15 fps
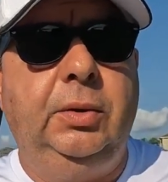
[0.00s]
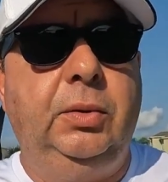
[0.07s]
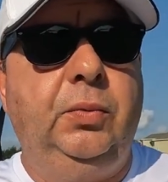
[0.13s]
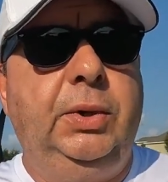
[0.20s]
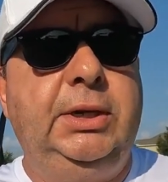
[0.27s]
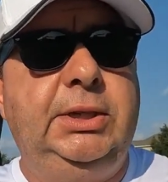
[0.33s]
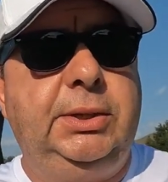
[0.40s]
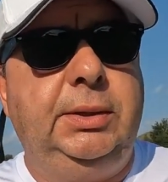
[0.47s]
the
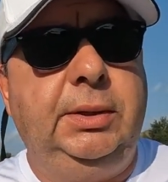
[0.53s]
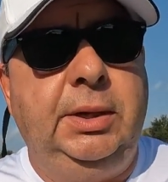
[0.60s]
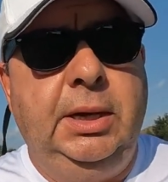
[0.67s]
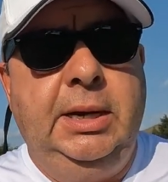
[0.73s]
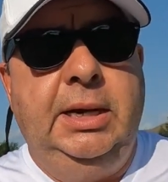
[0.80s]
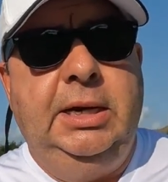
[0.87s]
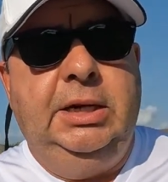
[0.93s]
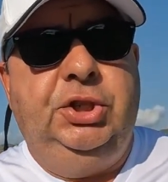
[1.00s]
reason
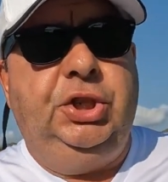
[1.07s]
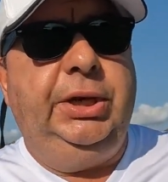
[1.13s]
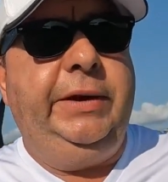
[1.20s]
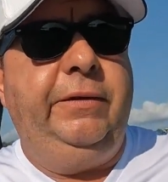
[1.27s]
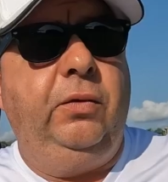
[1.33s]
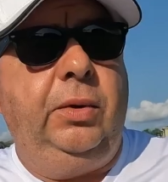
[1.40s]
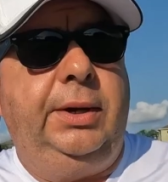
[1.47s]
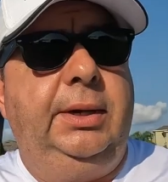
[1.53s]
she
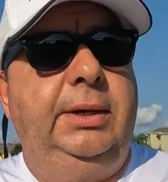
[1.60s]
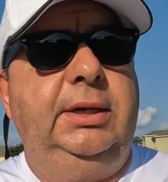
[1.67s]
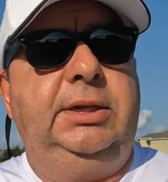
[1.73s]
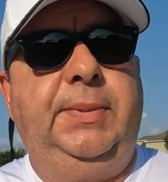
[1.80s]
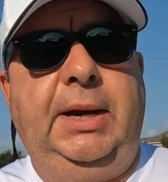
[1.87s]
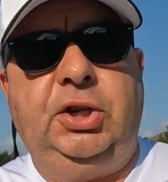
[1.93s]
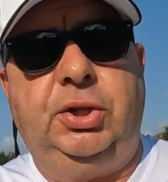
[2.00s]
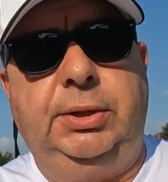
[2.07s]
didn't even want an
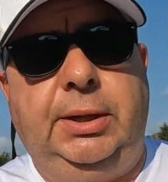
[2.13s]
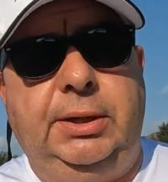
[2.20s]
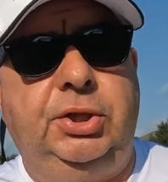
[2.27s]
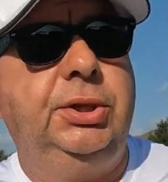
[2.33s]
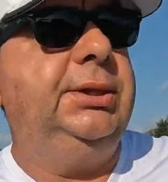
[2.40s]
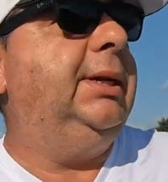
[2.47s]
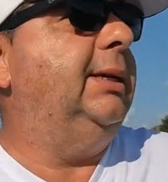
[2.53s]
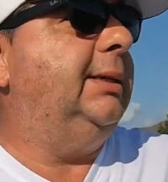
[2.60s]
inspection done,
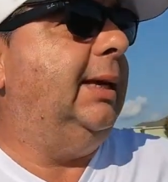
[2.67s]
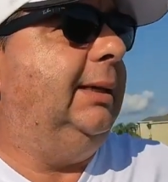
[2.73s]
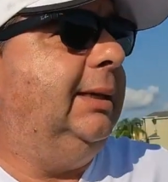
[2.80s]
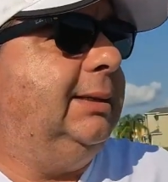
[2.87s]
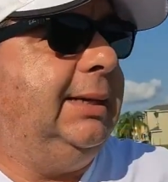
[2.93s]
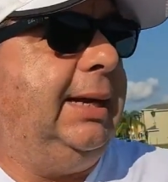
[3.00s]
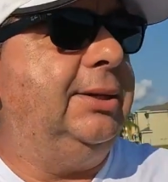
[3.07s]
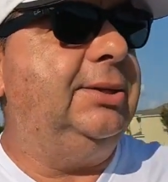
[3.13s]
she says that
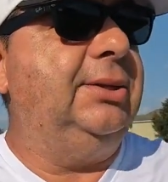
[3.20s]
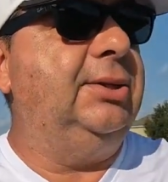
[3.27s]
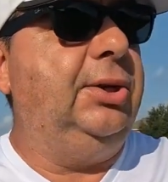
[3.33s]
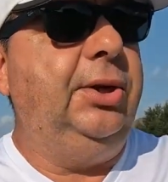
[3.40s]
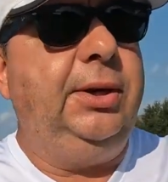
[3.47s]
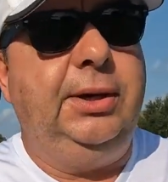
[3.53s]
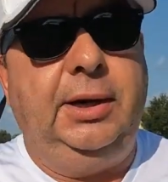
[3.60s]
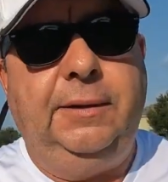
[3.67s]
this house is
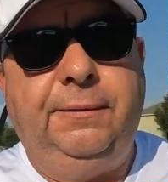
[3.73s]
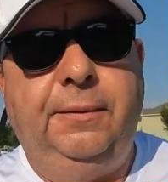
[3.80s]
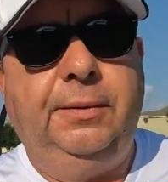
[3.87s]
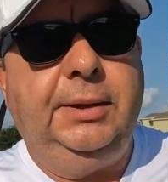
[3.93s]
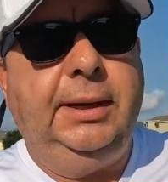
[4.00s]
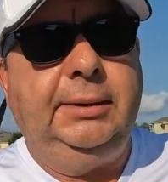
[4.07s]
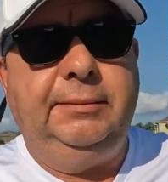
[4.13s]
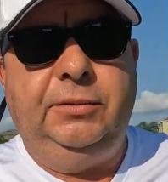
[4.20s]
good enough
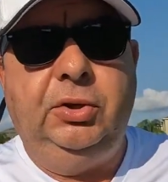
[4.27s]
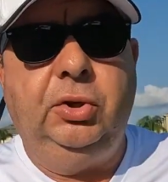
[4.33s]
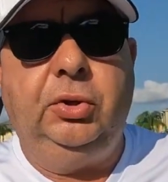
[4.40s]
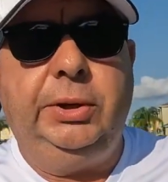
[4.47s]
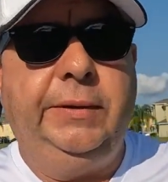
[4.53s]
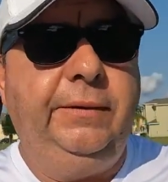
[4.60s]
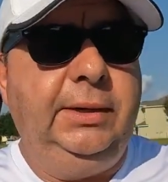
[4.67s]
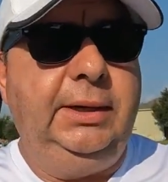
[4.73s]
that you
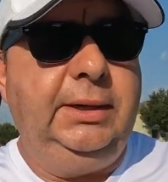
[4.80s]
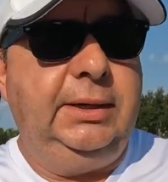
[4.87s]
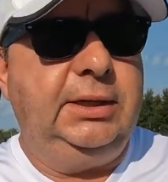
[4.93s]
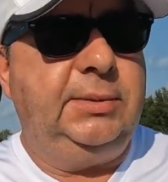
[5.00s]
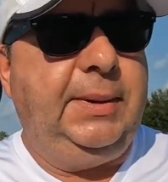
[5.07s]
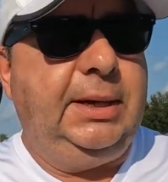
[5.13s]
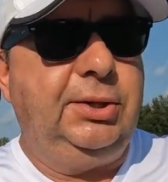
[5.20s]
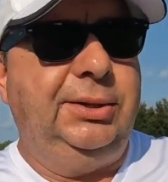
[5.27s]
don't even need an
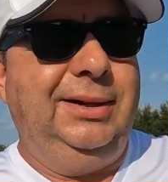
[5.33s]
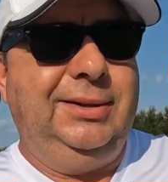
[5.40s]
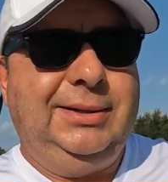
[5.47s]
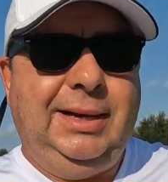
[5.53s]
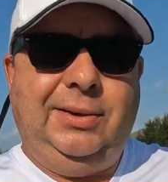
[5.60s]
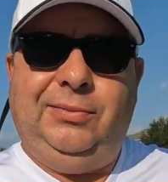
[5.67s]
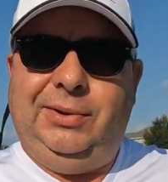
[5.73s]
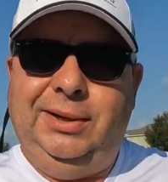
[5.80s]
inspection. I was
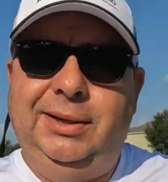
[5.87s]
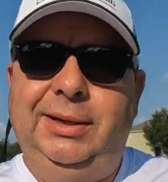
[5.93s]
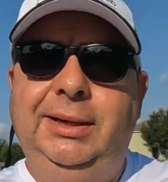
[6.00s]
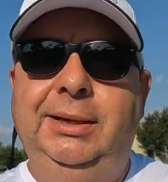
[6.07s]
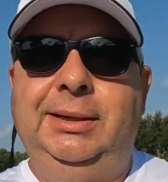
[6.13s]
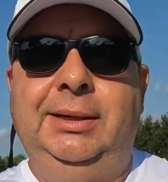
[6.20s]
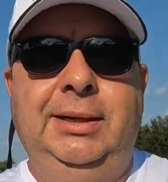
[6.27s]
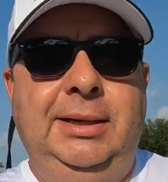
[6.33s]
like, really?
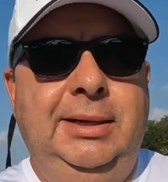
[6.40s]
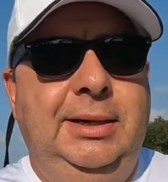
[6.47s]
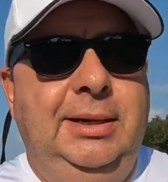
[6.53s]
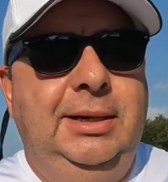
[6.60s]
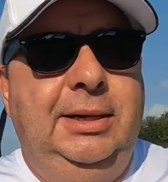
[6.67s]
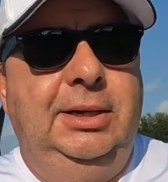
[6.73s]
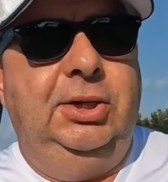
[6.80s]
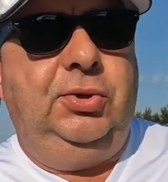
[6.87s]

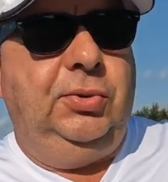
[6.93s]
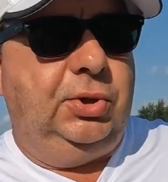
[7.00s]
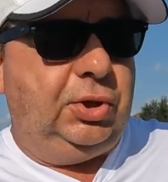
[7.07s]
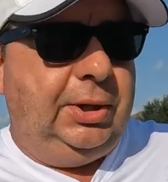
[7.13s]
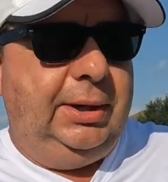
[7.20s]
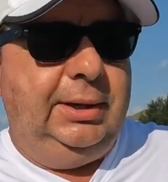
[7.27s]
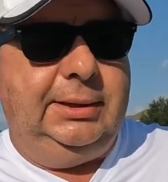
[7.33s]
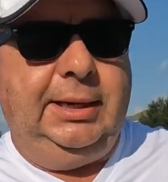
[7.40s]
She was
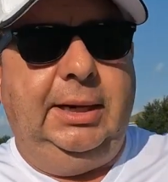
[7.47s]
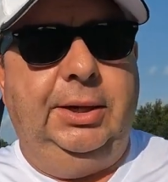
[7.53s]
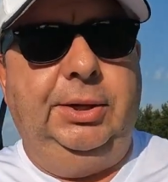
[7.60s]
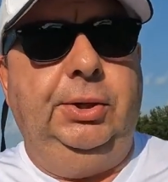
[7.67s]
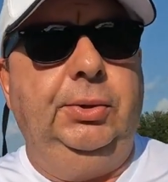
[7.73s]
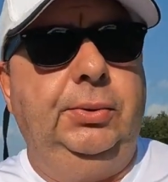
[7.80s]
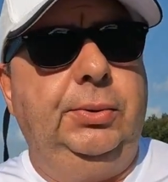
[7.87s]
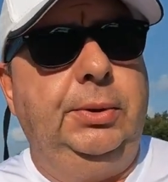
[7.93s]
trying to tell
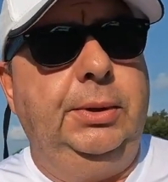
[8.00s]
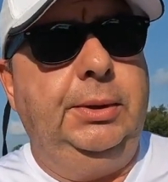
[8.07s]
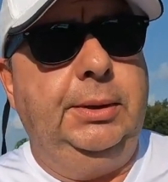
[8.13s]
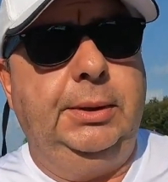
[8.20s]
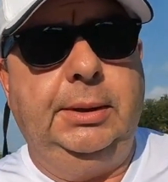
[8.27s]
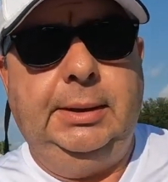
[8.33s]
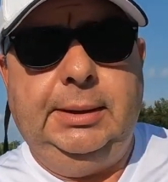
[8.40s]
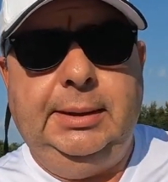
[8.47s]
you
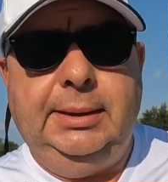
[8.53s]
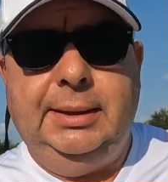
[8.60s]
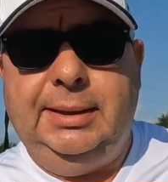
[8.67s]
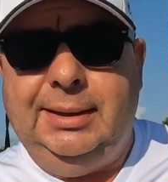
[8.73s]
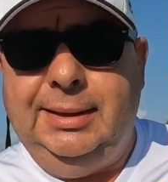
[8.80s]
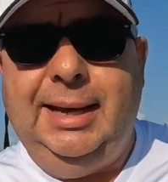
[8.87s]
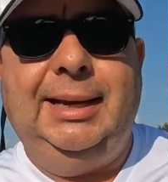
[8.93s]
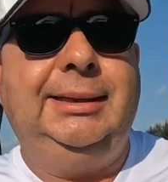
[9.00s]

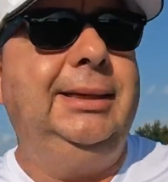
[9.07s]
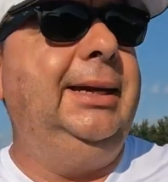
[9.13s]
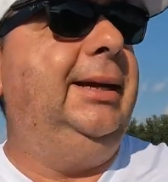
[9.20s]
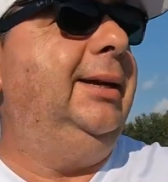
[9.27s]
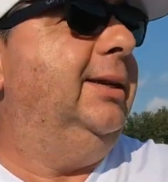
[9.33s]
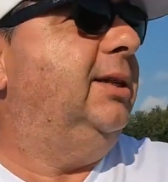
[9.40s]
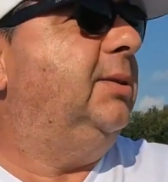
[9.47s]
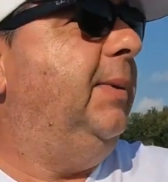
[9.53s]
not to get
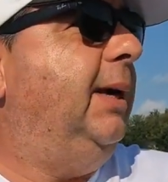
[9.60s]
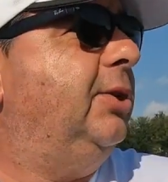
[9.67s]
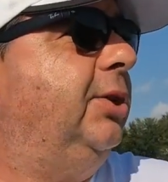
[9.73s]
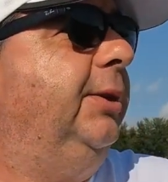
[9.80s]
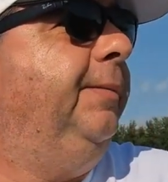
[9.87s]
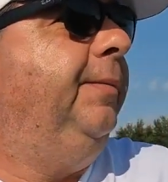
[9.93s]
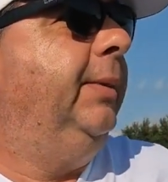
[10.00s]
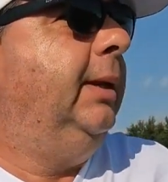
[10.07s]
an inspection?